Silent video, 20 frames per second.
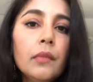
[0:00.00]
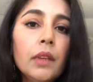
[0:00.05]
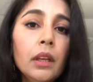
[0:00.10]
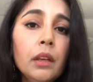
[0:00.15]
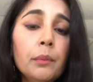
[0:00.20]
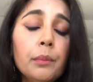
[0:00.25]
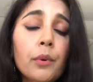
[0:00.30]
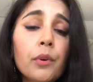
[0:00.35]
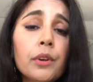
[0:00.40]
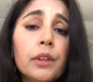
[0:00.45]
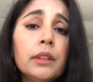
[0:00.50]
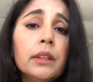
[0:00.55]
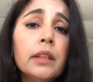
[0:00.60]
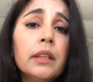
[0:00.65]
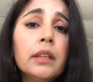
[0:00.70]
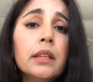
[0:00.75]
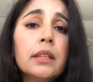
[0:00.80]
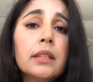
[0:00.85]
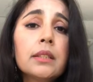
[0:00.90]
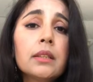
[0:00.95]
important
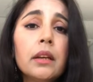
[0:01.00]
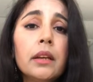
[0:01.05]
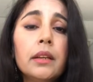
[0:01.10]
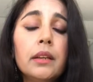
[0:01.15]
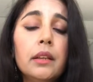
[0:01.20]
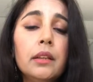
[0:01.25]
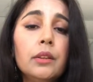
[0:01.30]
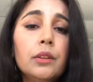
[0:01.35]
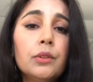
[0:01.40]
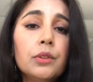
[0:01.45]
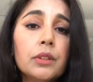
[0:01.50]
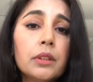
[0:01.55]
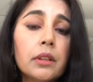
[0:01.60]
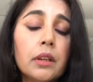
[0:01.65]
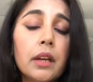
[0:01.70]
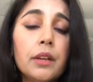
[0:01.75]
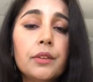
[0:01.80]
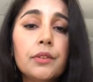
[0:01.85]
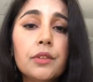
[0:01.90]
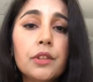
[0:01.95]
thing is, in those
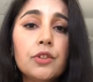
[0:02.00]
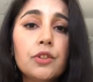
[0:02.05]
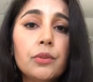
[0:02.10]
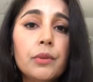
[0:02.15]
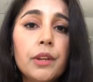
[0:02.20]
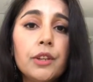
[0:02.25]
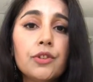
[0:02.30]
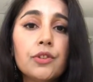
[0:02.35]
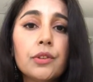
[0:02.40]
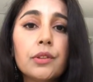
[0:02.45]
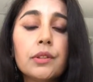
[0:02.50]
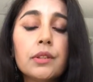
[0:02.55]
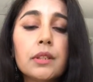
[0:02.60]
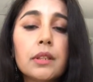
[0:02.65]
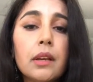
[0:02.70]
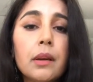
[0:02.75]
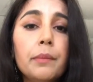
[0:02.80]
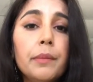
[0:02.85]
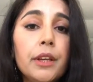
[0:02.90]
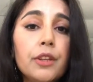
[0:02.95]
kind of situations,
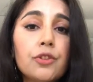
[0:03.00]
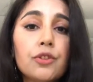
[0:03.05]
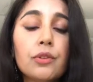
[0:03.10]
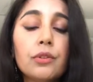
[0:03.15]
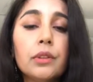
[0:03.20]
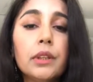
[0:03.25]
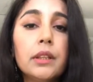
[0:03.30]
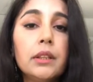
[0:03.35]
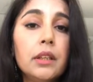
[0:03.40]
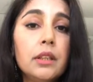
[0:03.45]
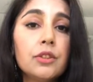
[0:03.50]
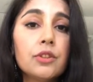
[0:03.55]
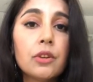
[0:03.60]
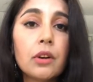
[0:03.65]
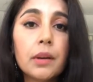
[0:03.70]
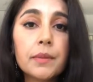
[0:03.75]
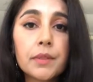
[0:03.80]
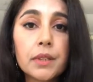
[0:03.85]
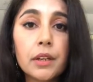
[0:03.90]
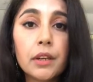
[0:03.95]
make sure that these
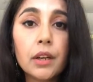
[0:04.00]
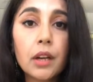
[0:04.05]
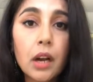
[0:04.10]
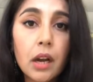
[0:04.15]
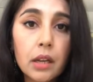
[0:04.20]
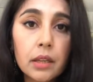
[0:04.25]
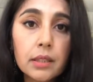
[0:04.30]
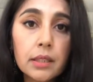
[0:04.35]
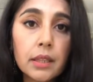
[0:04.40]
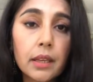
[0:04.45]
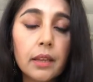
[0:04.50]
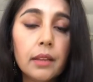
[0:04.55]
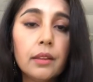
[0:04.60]
drops are not